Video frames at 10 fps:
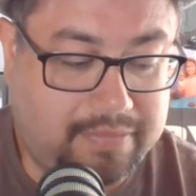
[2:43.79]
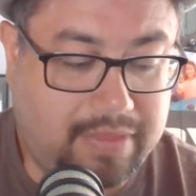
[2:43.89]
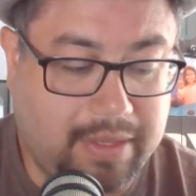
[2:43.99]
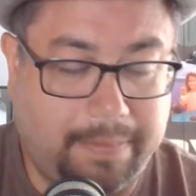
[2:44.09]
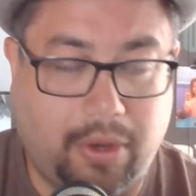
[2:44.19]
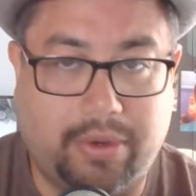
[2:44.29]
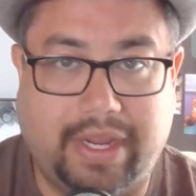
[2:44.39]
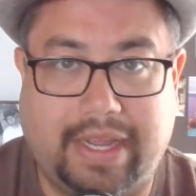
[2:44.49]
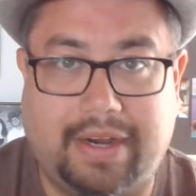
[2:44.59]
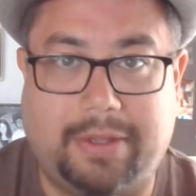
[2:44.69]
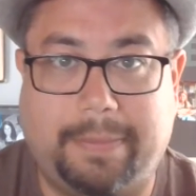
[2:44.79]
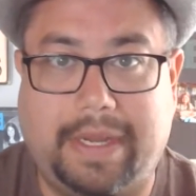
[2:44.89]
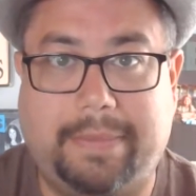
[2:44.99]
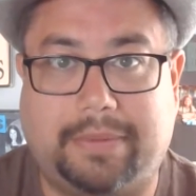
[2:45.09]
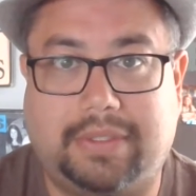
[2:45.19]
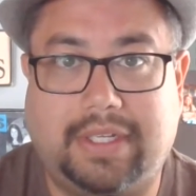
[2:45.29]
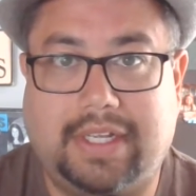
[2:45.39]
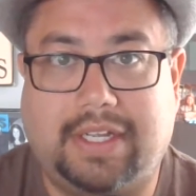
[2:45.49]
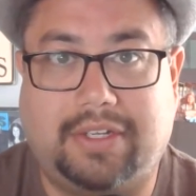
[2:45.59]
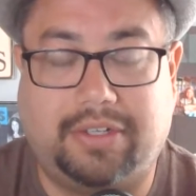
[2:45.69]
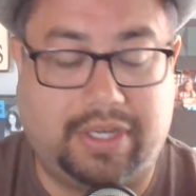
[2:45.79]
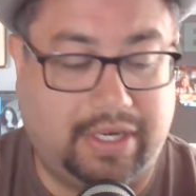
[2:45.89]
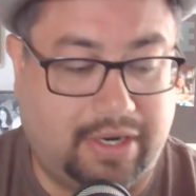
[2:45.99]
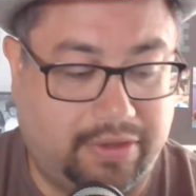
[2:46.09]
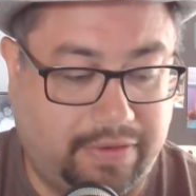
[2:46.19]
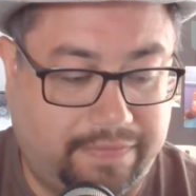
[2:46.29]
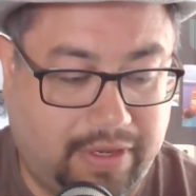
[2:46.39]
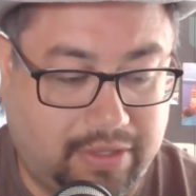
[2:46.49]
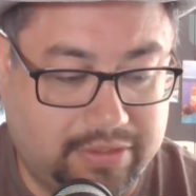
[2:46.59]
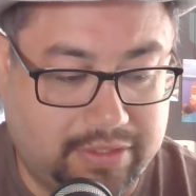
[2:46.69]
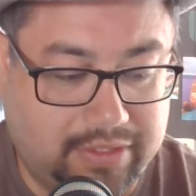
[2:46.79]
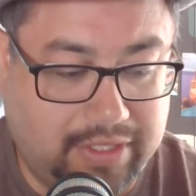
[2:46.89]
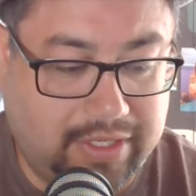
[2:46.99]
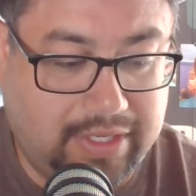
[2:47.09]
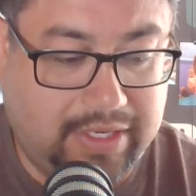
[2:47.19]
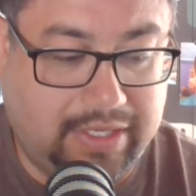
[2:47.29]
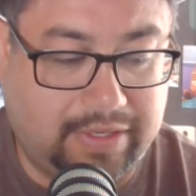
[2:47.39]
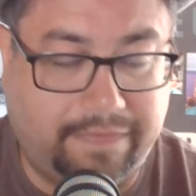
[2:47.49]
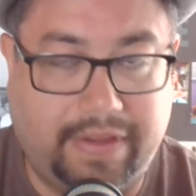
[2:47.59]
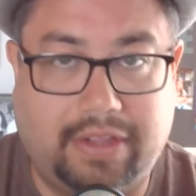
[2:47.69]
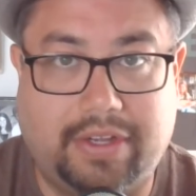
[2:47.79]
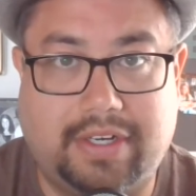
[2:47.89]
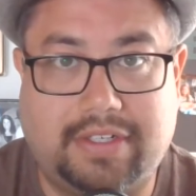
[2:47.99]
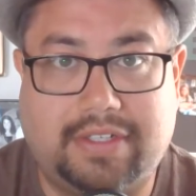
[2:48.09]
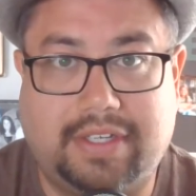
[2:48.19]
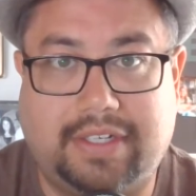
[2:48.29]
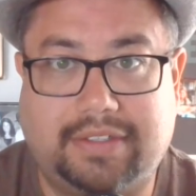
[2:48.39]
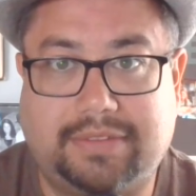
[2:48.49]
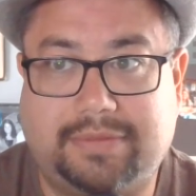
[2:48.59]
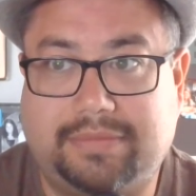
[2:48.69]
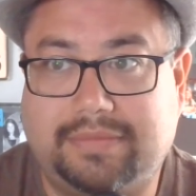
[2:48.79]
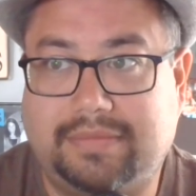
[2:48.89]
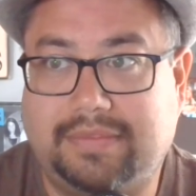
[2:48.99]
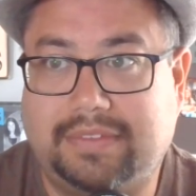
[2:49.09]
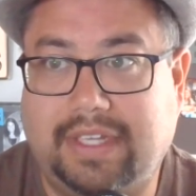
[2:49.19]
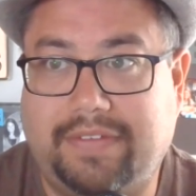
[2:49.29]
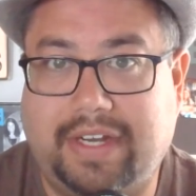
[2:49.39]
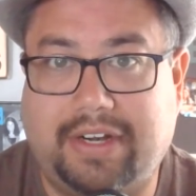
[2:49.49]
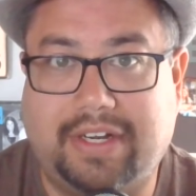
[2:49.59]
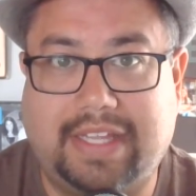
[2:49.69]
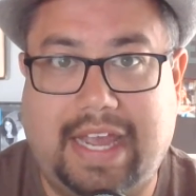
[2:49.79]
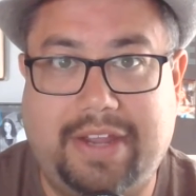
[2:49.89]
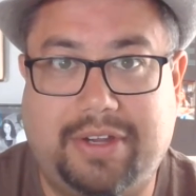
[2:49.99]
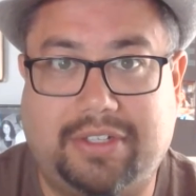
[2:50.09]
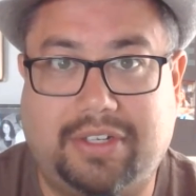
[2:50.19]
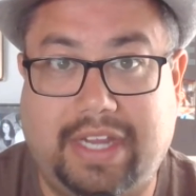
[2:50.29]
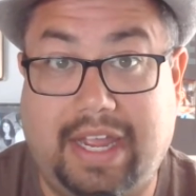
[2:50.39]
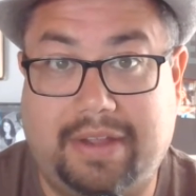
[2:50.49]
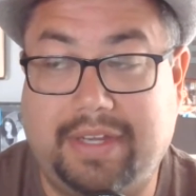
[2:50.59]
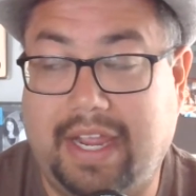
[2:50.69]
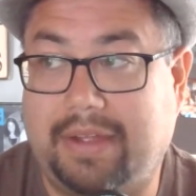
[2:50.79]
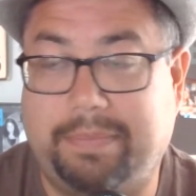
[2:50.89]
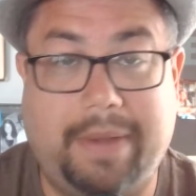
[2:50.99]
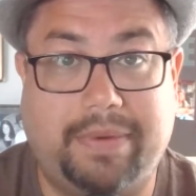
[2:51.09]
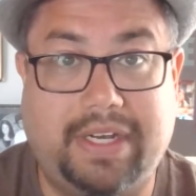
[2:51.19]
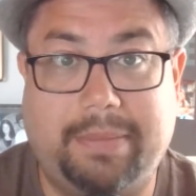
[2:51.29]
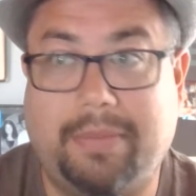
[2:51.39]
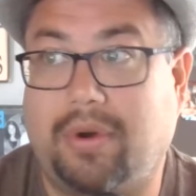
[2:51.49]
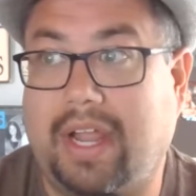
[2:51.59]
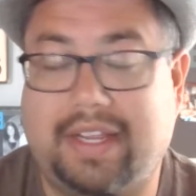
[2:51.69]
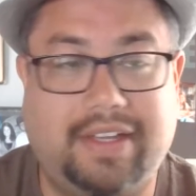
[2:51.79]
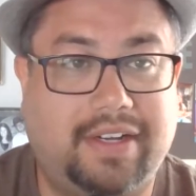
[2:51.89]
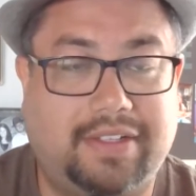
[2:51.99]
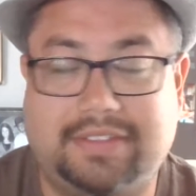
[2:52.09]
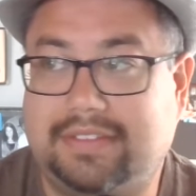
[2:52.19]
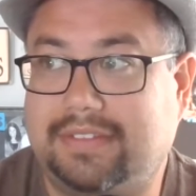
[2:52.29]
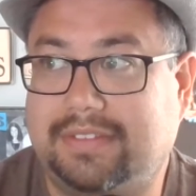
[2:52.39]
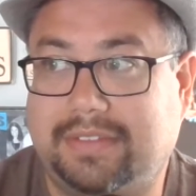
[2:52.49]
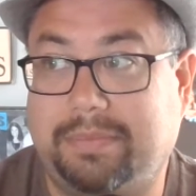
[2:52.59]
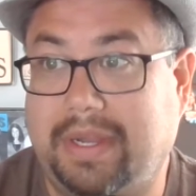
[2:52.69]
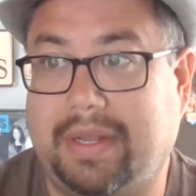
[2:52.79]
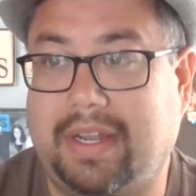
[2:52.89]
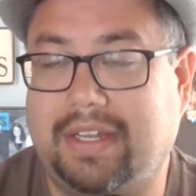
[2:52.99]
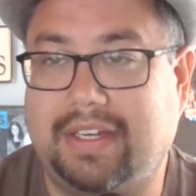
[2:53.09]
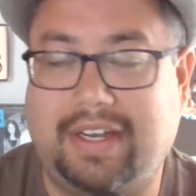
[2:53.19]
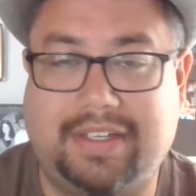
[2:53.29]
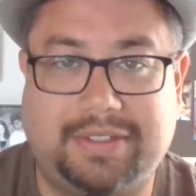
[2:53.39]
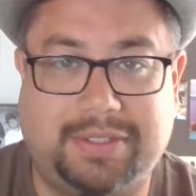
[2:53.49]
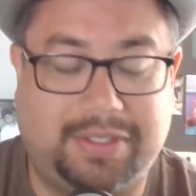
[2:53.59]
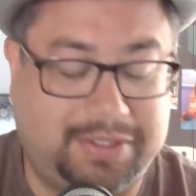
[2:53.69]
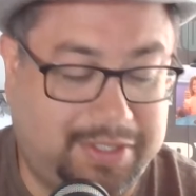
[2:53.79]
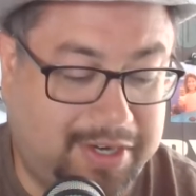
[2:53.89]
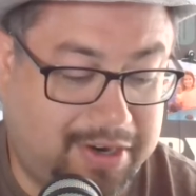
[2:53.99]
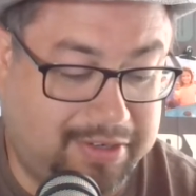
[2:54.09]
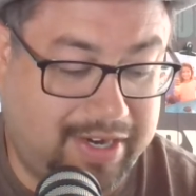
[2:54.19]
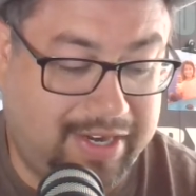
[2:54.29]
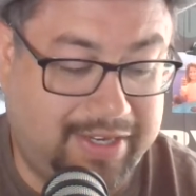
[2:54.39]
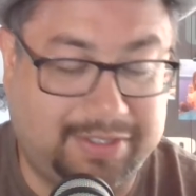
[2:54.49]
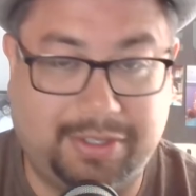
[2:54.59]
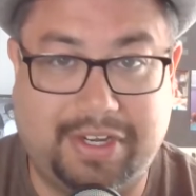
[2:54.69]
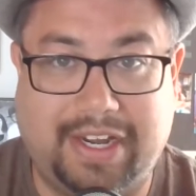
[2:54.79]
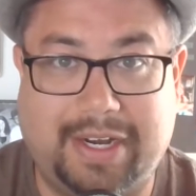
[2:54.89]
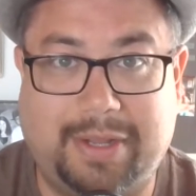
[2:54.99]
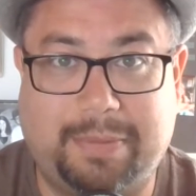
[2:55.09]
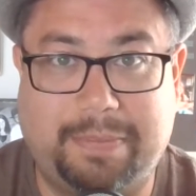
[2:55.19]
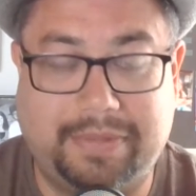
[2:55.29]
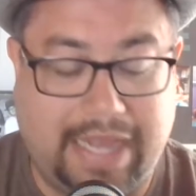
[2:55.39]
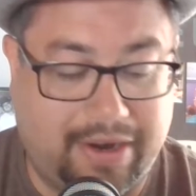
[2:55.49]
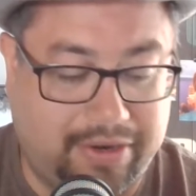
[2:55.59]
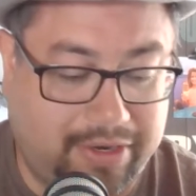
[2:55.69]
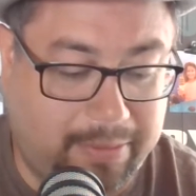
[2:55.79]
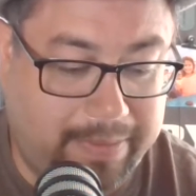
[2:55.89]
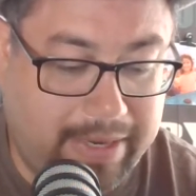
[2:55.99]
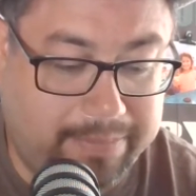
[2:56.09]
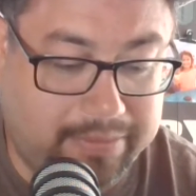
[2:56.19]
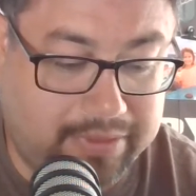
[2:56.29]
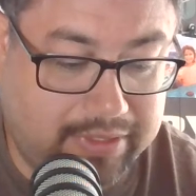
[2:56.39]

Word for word: and poking at other people, looking at all their faults and their failures, and even hearing that, you can look, yeah, yeah, people need to be more like, you know, be like, and they're already looking at other, down on other people